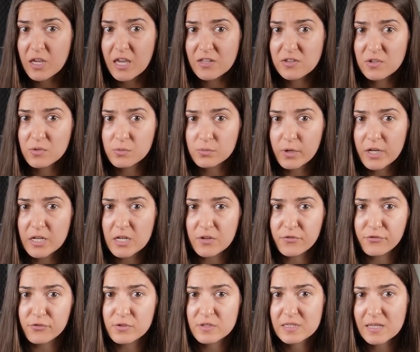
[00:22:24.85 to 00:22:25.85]
getting ready
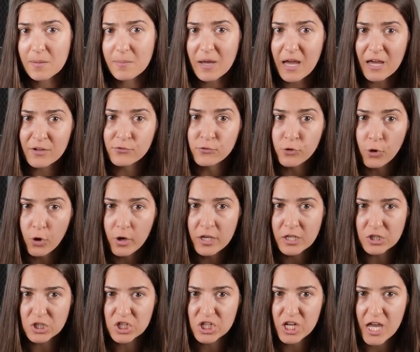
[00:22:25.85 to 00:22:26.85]
for some
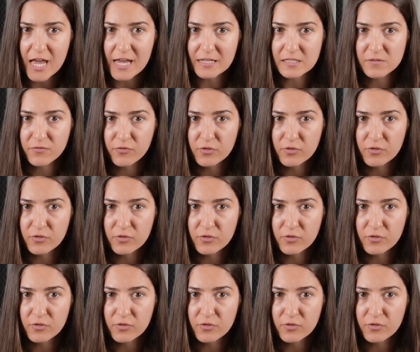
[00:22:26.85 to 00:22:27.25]
annoying checks.